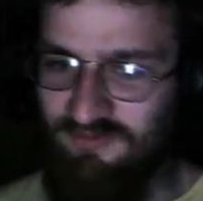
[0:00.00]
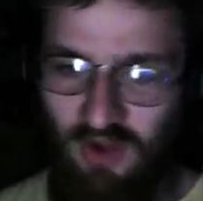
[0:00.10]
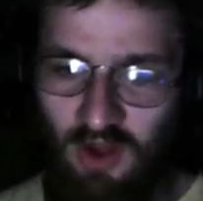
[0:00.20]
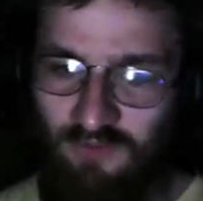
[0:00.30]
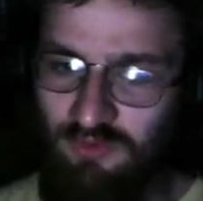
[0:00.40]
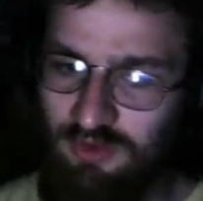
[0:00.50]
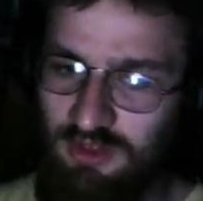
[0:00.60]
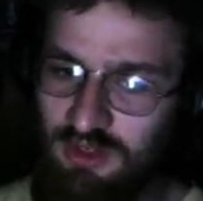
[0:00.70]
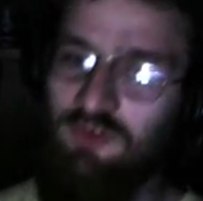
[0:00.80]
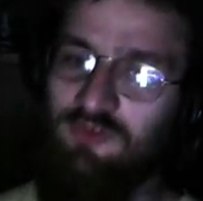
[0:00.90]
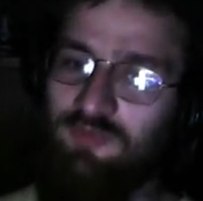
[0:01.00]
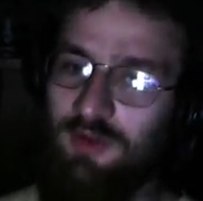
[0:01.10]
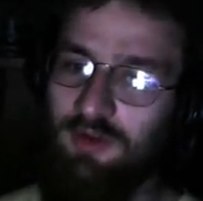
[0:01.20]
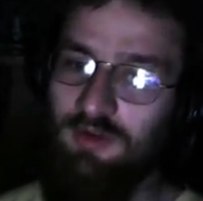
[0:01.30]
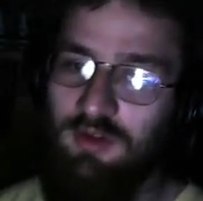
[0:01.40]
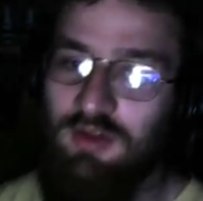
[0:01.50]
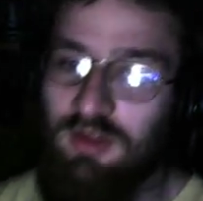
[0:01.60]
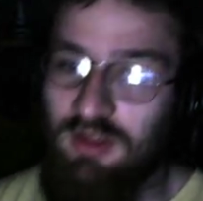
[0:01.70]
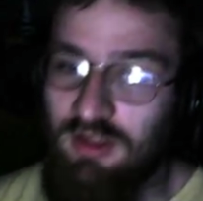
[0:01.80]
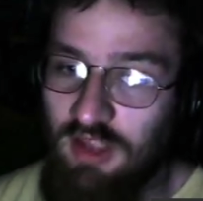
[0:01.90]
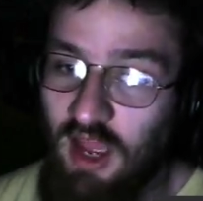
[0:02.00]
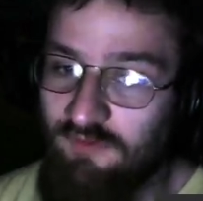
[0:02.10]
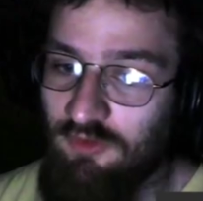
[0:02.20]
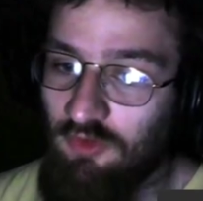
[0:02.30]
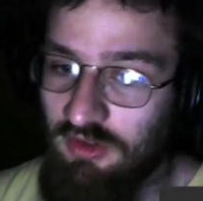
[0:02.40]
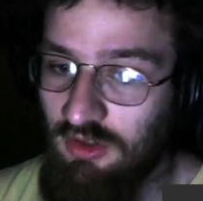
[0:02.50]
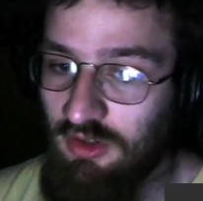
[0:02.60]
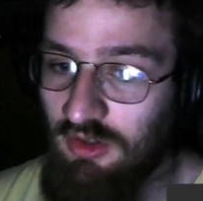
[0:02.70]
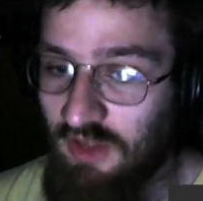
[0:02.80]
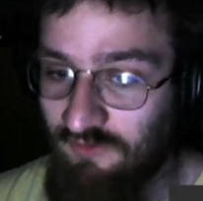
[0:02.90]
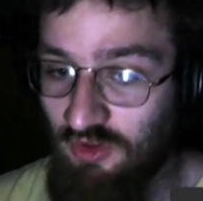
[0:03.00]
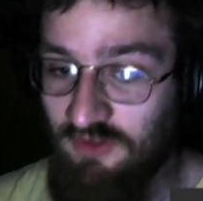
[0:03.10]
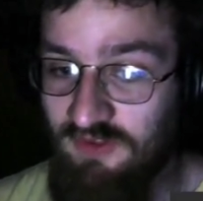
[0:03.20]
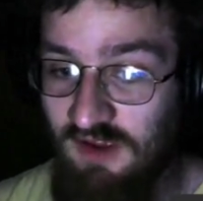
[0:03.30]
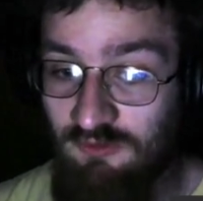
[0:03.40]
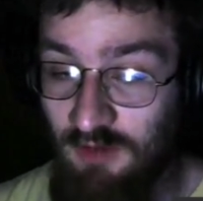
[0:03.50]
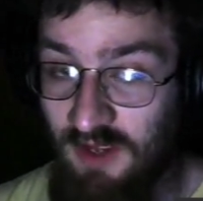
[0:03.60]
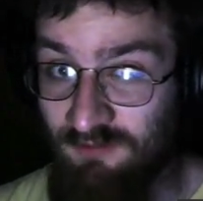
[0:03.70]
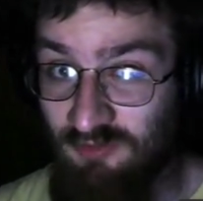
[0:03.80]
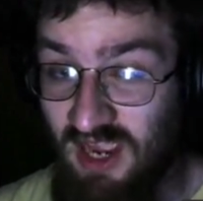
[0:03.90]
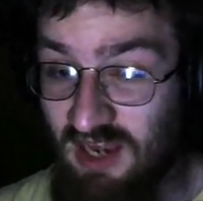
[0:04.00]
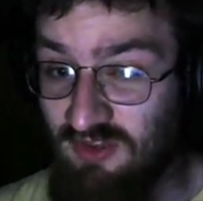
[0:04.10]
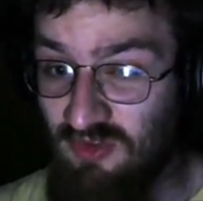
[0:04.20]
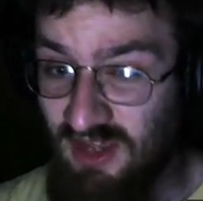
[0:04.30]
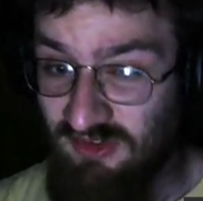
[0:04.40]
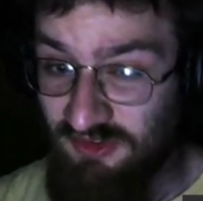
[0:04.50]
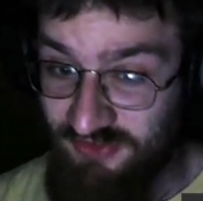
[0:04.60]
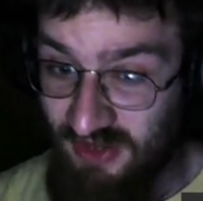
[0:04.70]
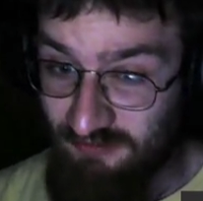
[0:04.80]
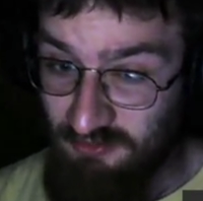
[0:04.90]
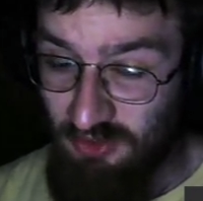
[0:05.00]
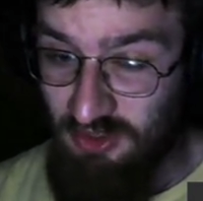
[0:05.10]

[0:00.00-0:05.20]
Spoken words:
evolved over the years, but yeah, if you look since what we had in 2007, where